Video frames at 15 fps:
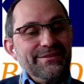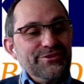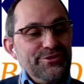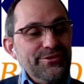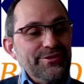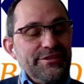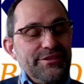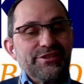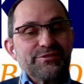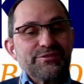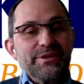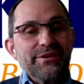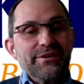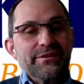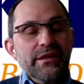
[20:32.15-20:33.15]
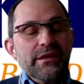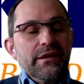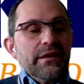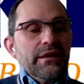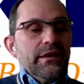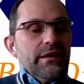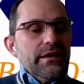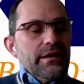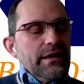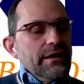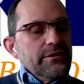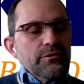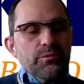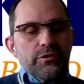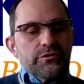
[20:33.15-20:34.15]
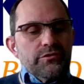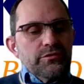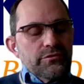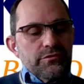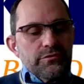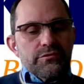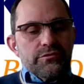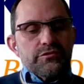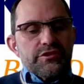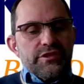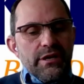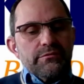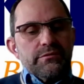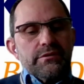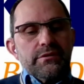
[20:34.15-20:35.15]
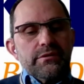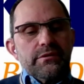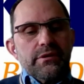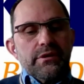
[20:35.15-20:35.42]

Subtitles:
The journey has just begun. I don't want to sound,